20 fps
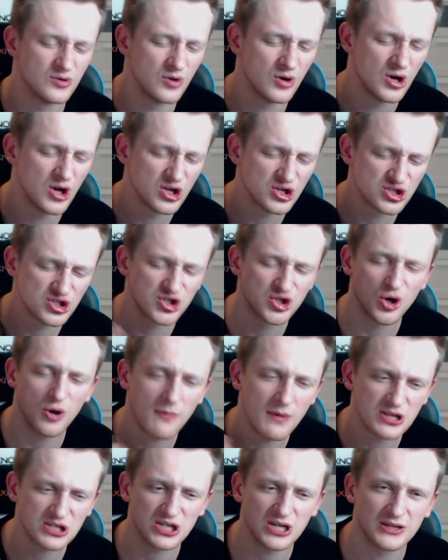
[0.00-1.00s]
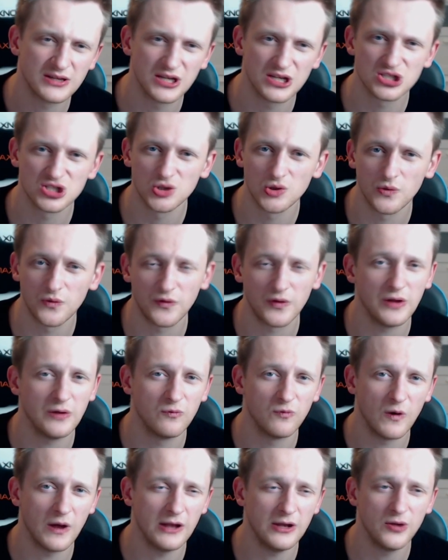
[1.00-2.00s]
so much additional free
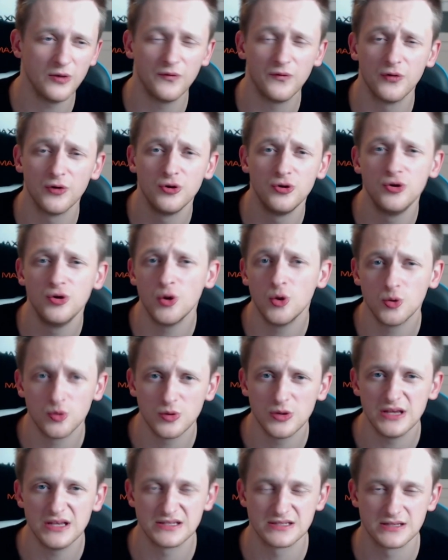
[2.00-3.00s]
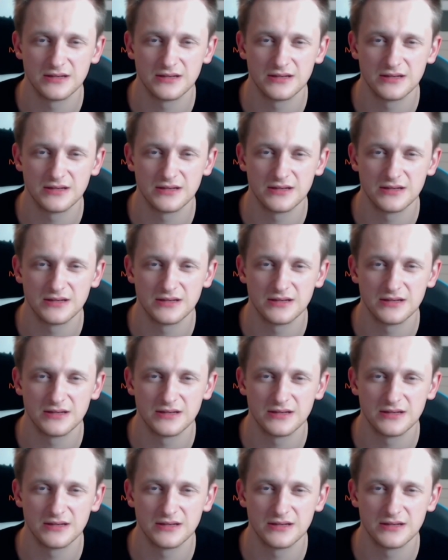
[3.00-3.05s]
value for no reason,